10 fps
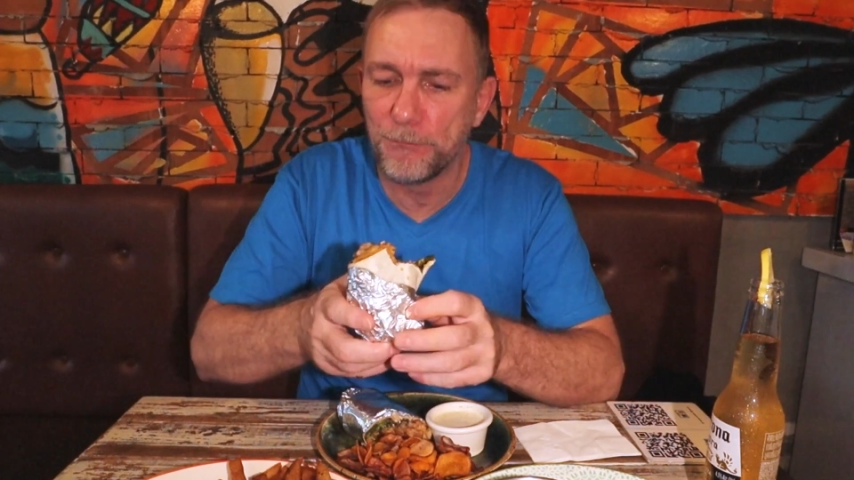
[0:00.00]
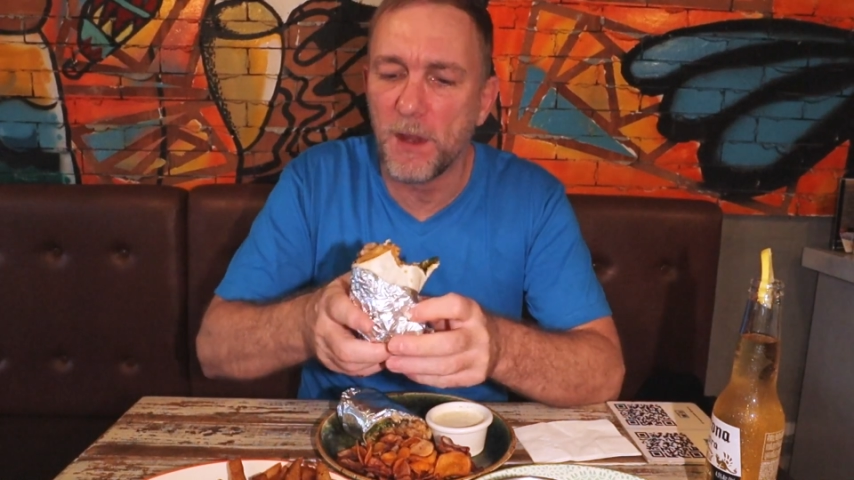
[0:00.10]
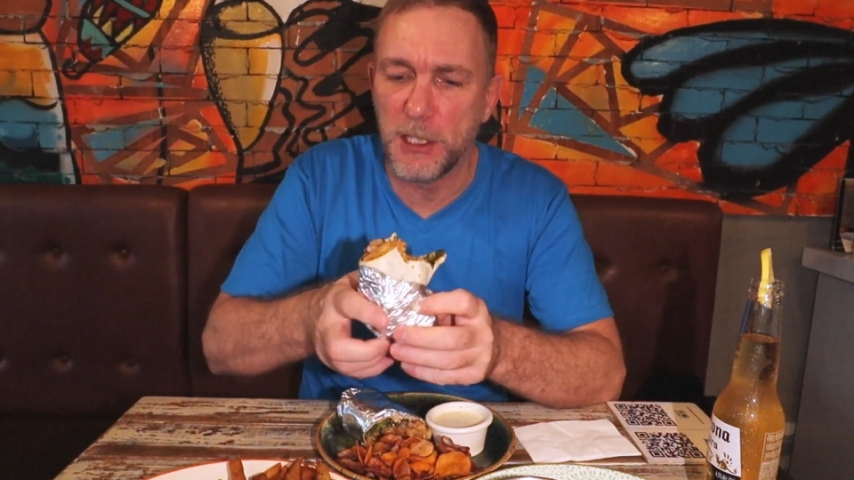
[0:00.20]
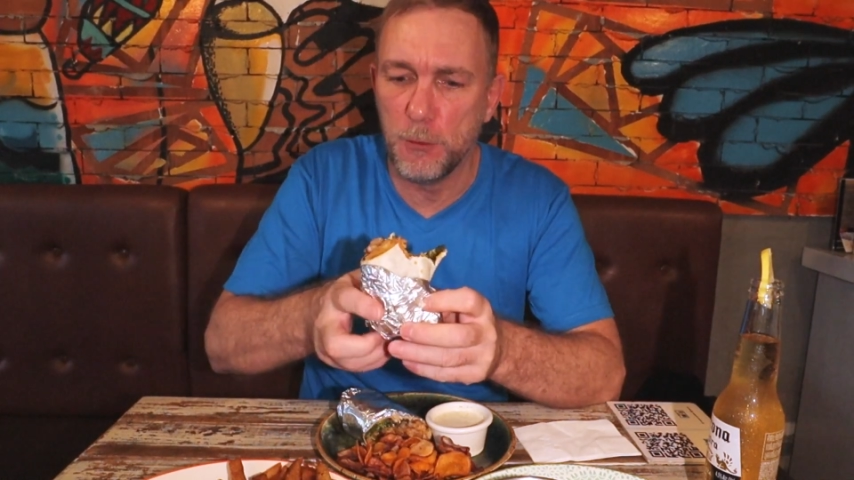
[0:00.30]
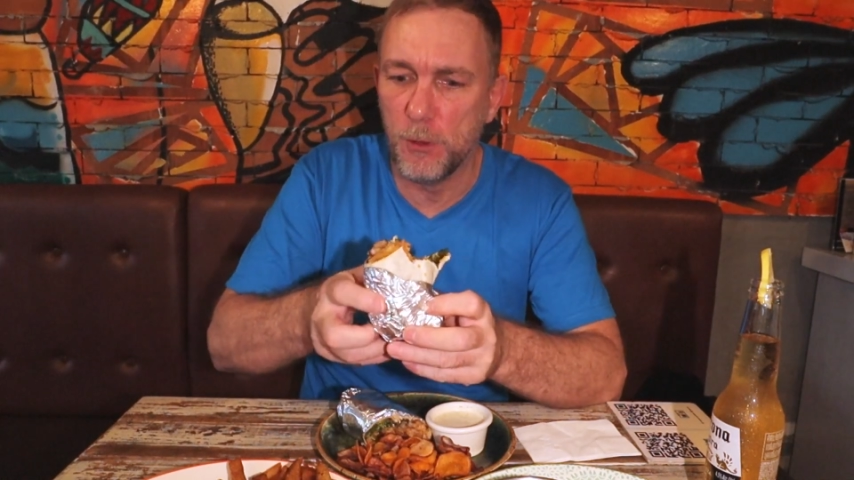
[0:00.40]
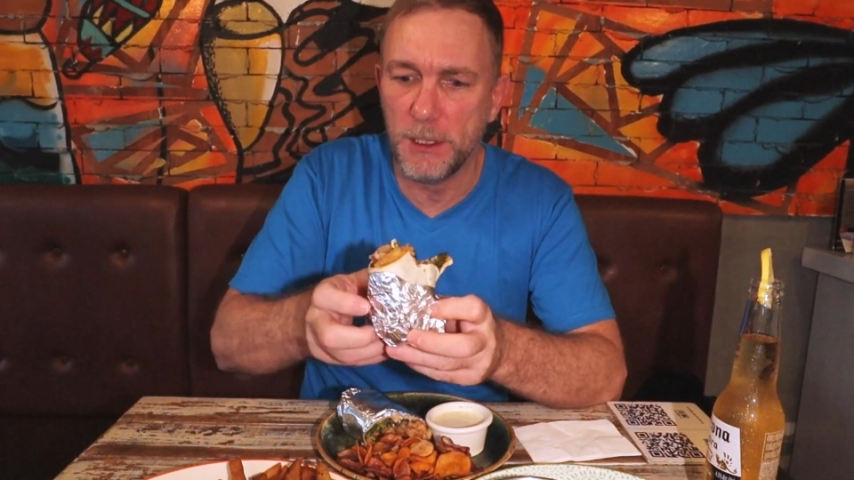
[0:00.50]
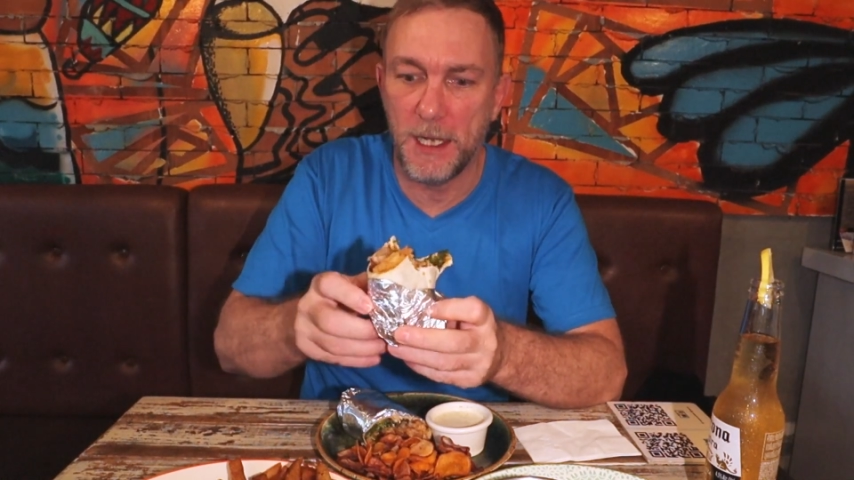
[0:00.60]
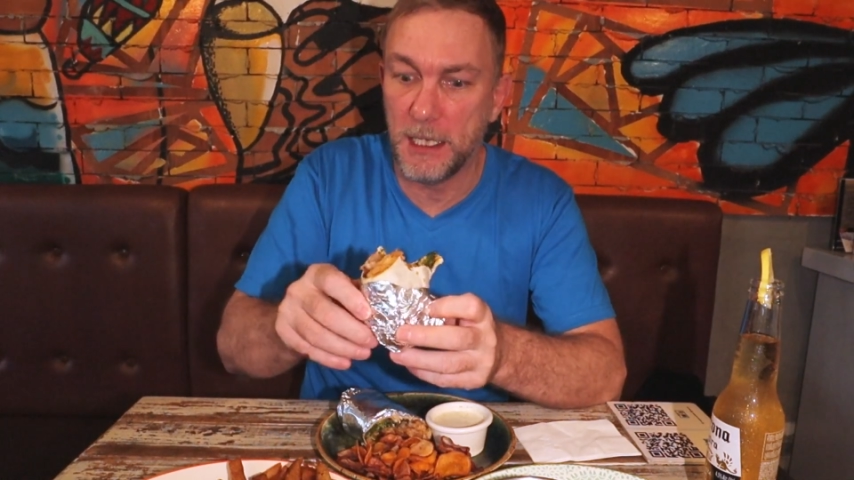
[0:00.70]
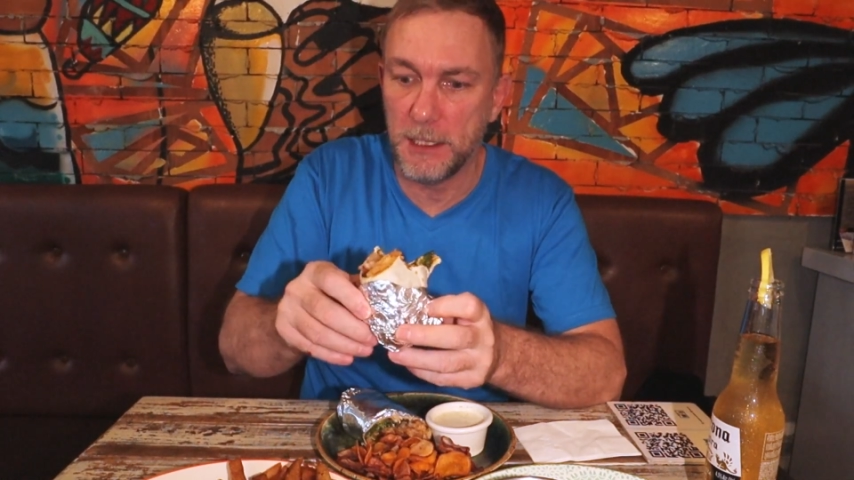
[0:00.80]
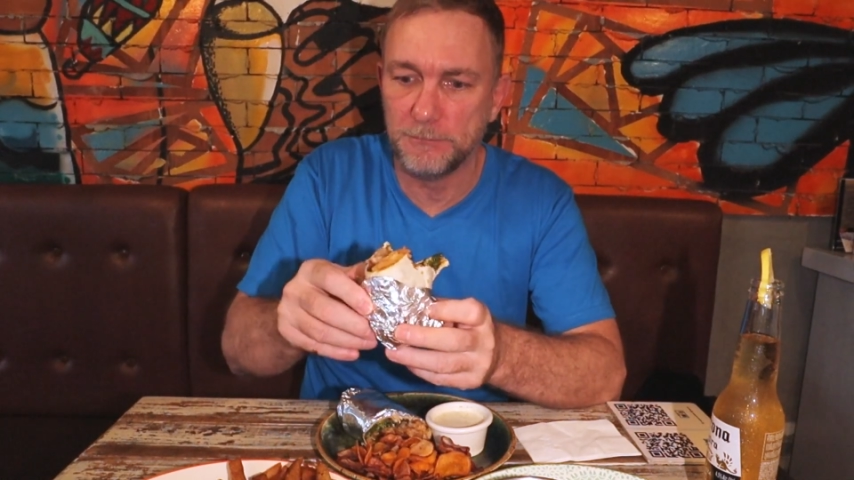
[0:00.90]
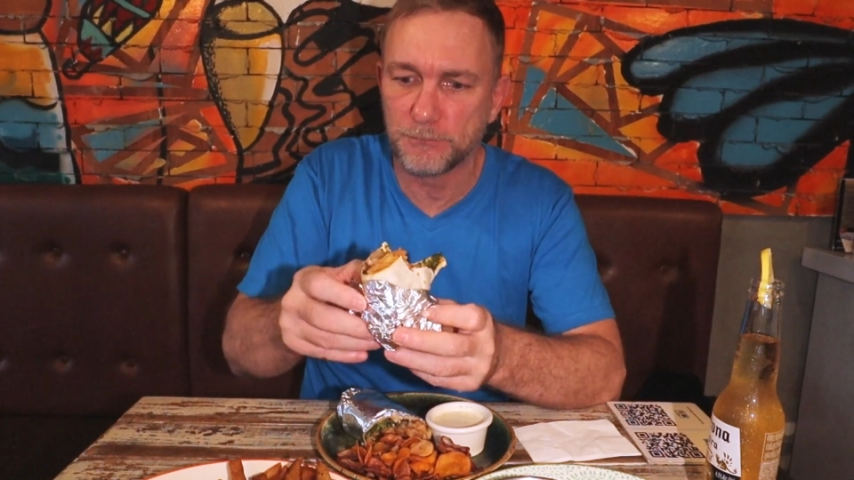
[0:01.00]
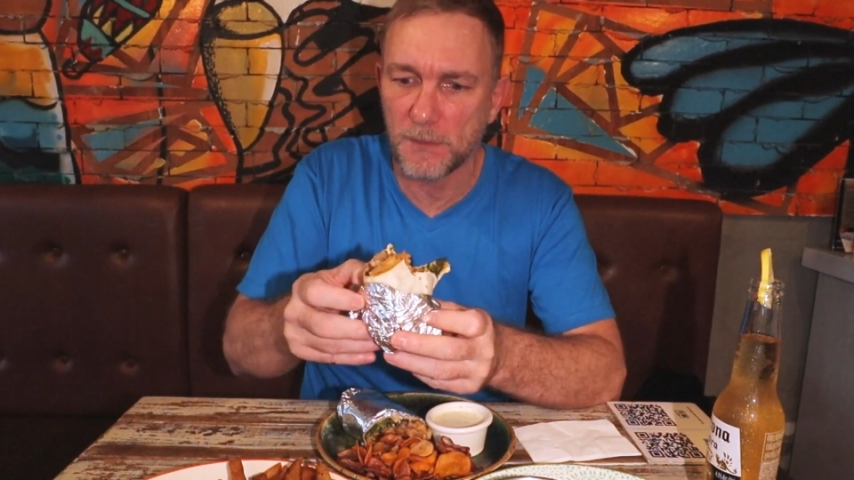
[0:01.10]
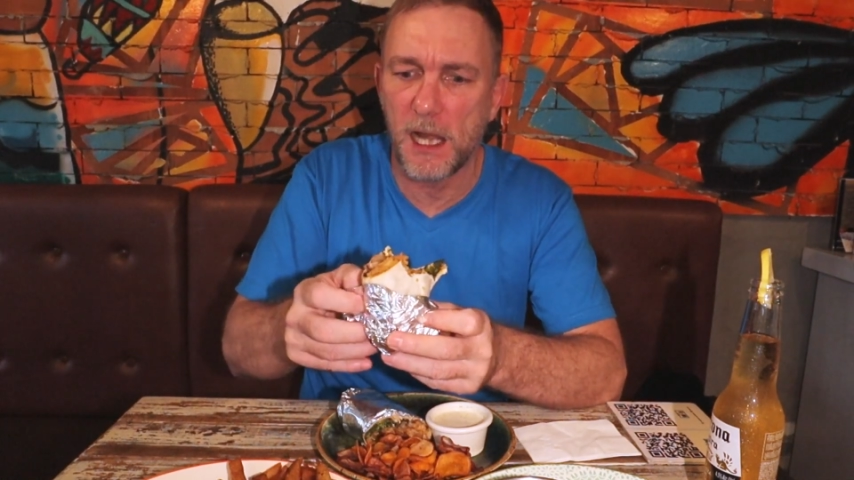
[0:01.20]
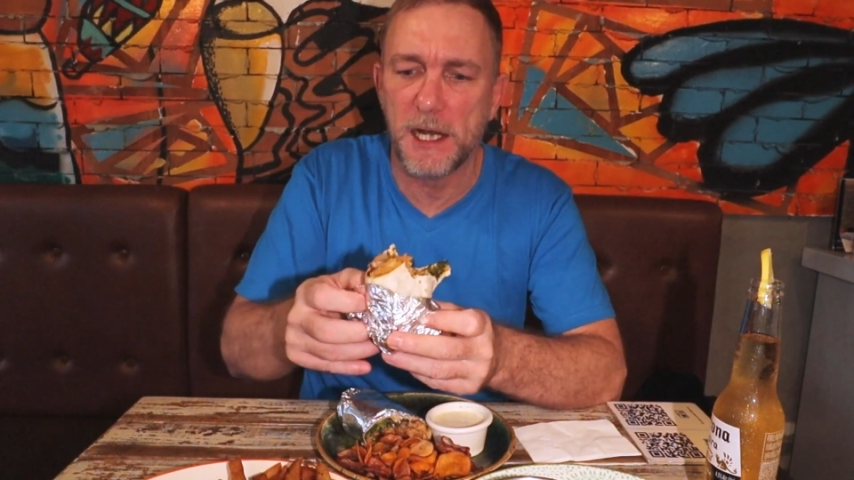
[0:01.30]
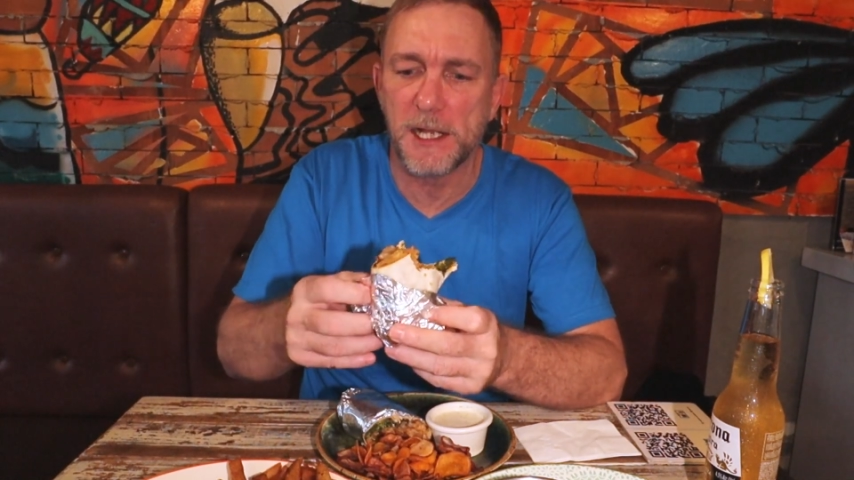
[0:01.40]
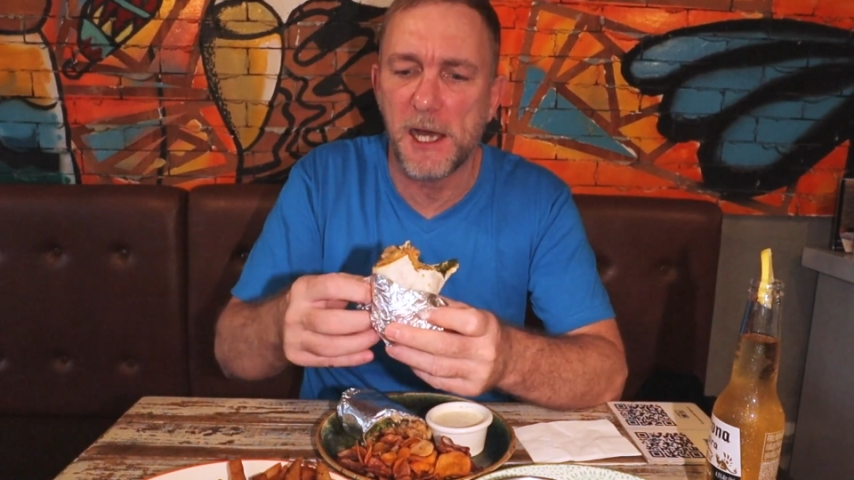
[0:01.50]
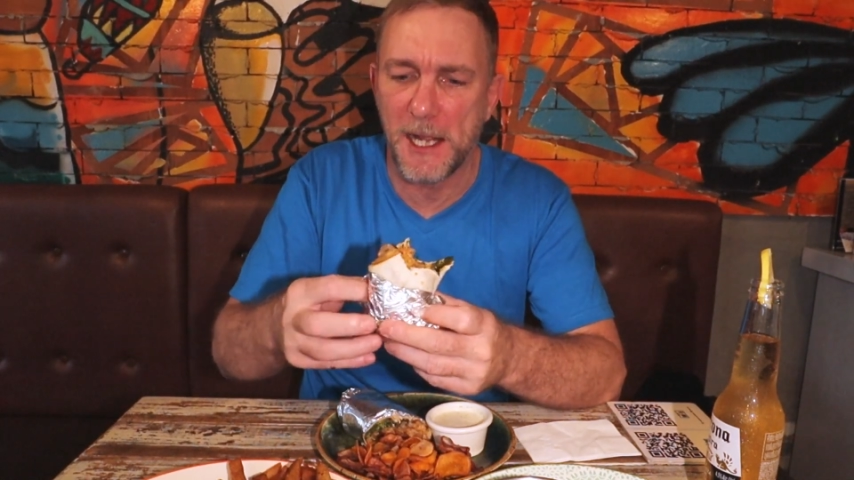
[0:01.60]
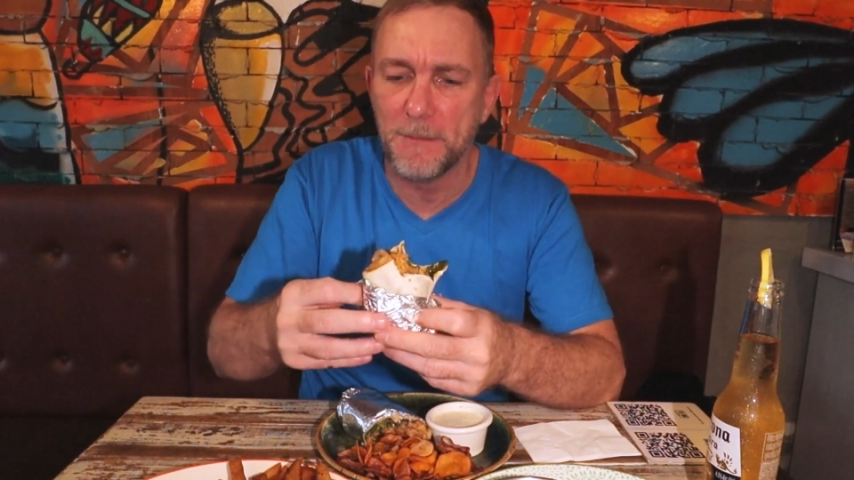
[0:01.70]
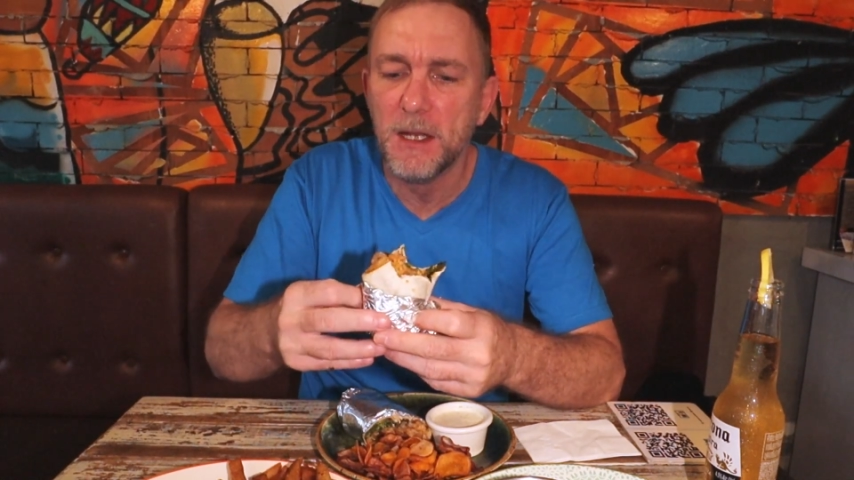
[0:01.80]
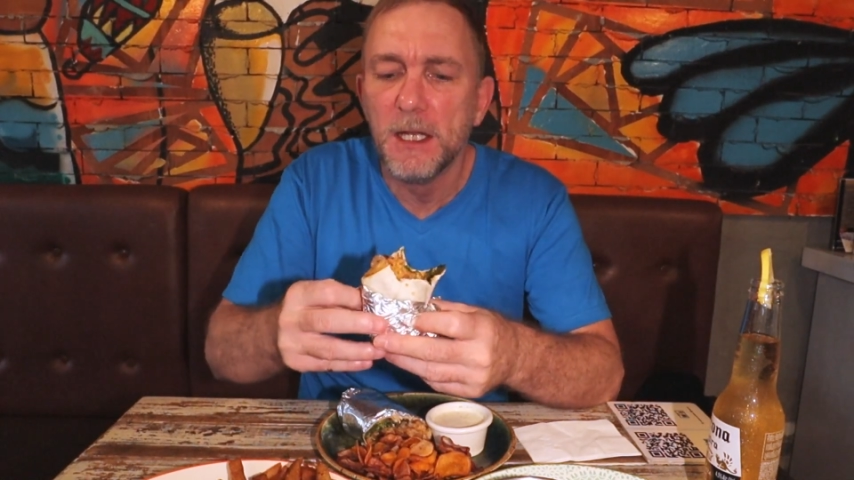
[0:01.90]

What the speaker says: like you would in a kari-kari.